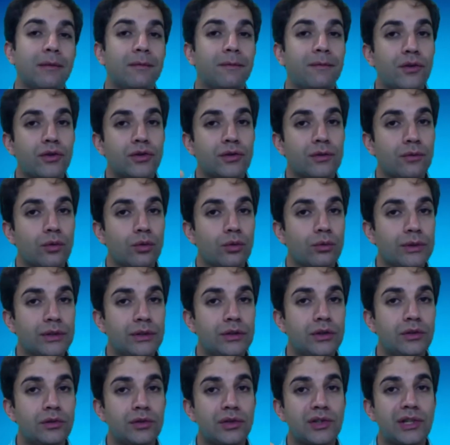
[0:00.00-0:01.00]
First of all, you
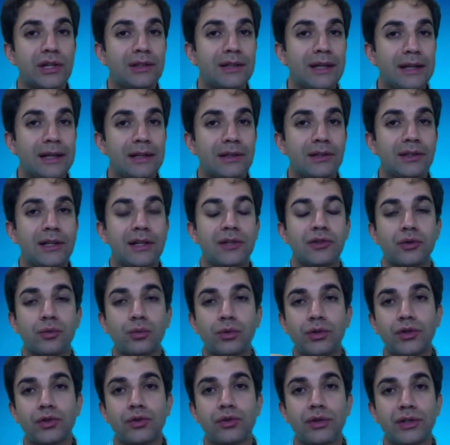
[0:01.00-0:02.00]
need to set that intention.
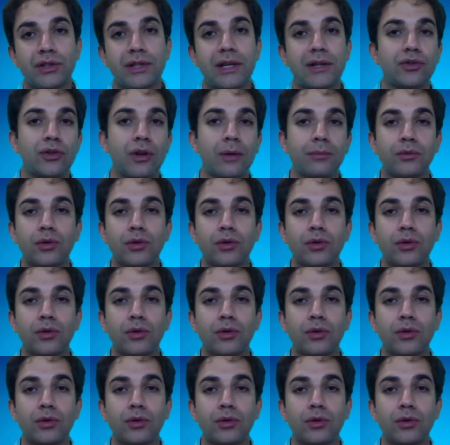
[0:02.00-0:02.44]
What's your intention?